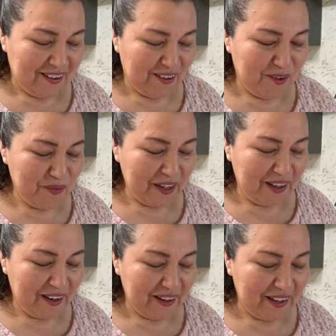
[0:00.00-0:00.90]
Oh my
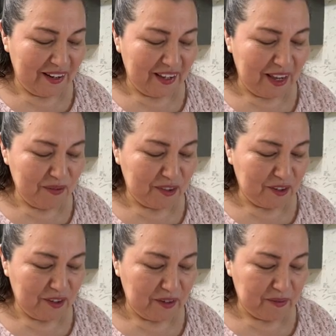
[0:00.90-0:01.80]
God, Endgame.
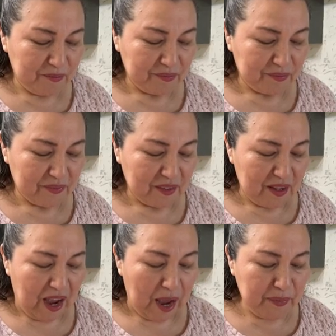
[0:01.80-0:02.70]

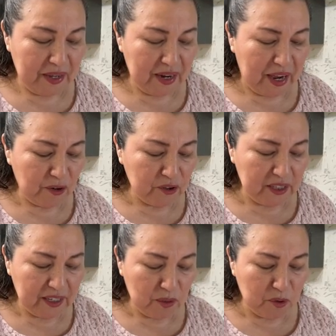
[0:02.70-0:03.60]
I mean, I don't
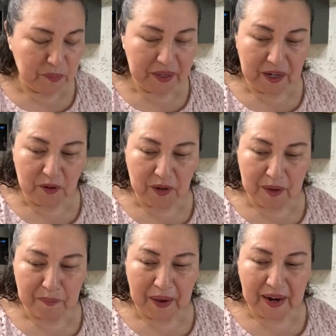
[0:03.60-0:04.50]
think it would be
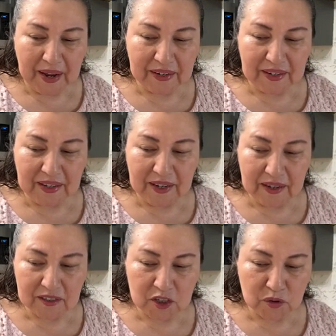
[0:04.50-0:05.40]
a bad
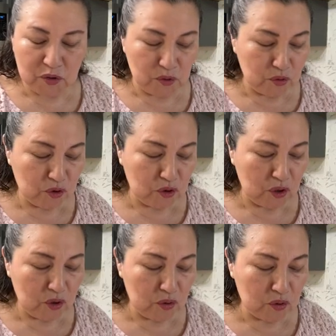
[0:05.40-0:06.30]
idea to use
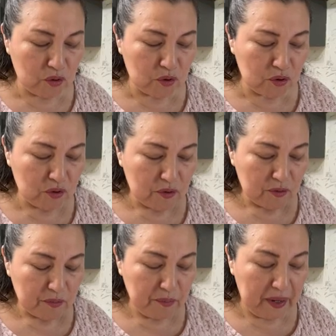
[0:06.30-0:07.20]
those,
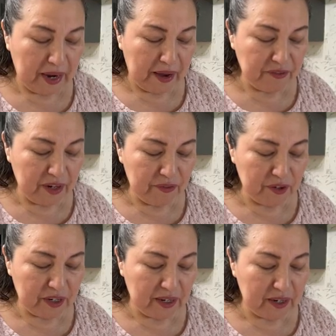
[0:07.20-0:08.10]
but I've
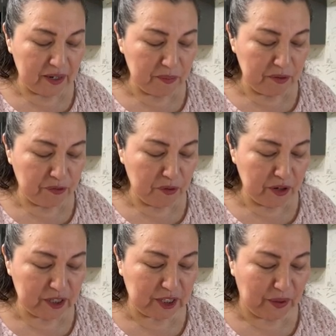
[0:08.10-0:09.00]
never done it
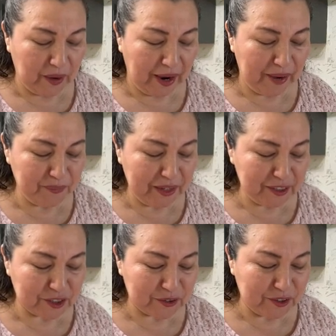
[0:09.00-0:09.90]
before, so I'm
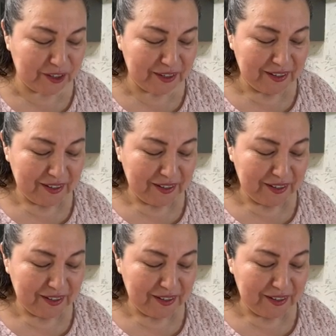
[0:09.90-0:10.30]
not sure.